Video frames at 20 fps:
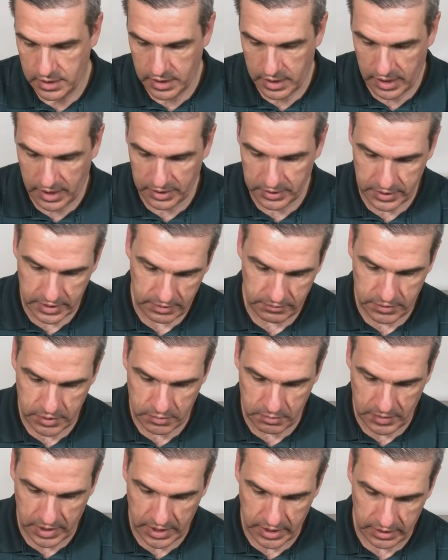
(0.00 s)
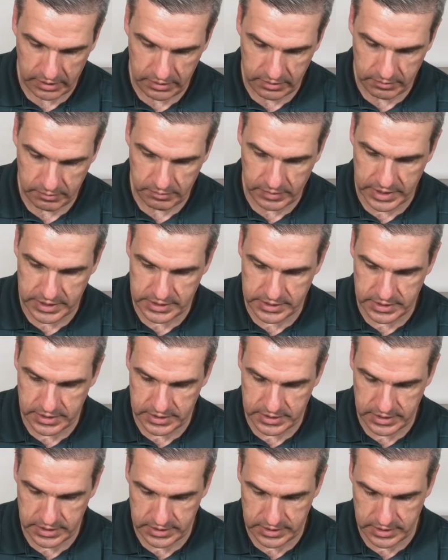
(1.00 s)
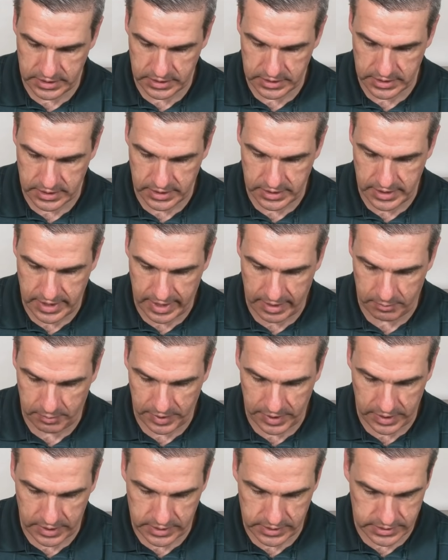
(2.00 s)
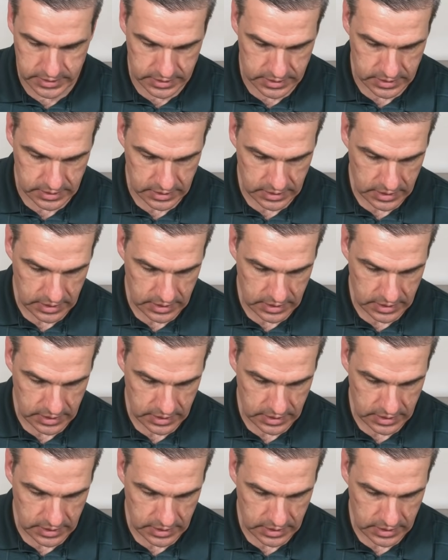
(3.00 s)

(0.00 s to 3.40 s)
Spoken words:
I'll give you my statistics on that piece.